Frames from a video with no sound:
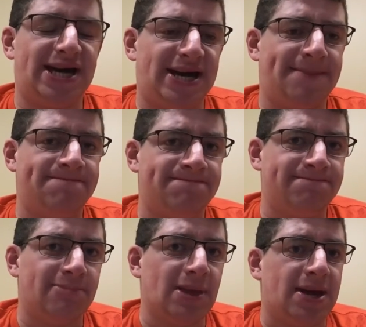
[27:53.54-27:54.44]
Bill
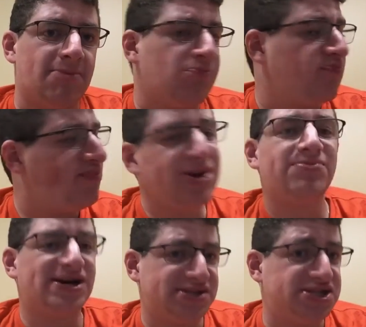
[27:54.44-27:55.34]
Belichick could
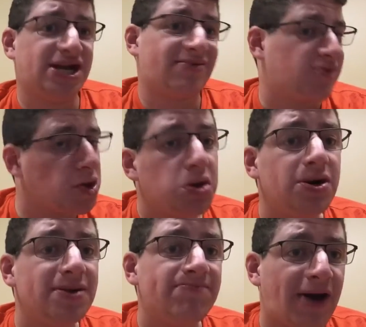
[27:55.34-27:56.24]
possibly be
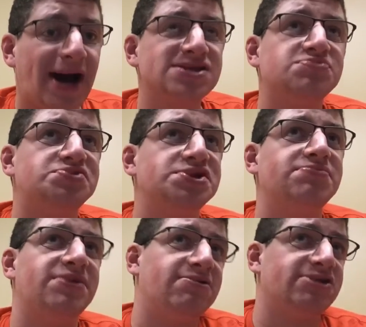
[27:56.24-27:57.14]
retiring at the
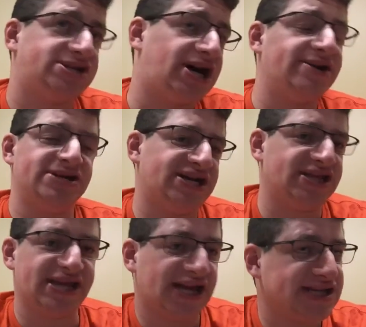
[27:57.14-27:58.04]
end of this season,
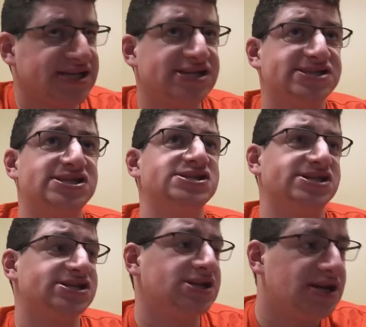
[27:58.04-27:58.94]
and that
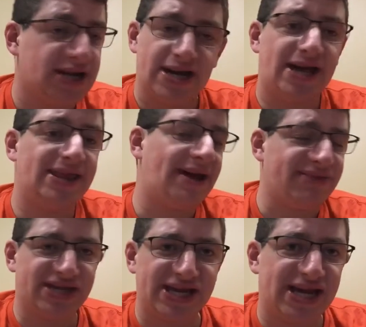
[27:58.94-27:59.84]
McDaniels will be the
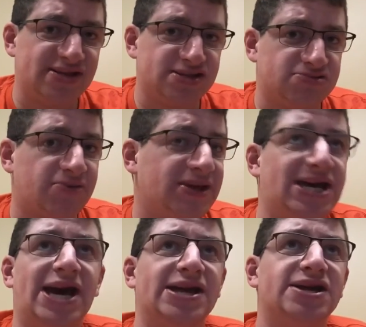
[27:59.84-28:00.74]
head coach
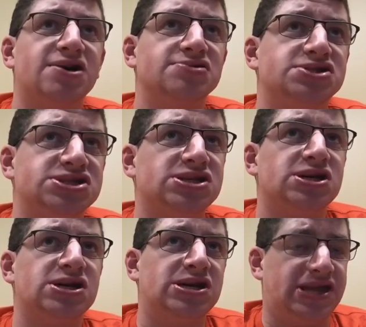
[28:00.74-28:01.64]
next season.
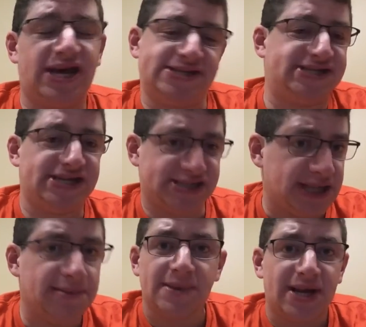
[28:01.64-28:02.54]
That's just
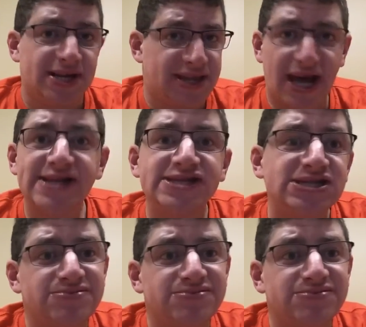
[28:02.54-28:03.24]
speculation by me.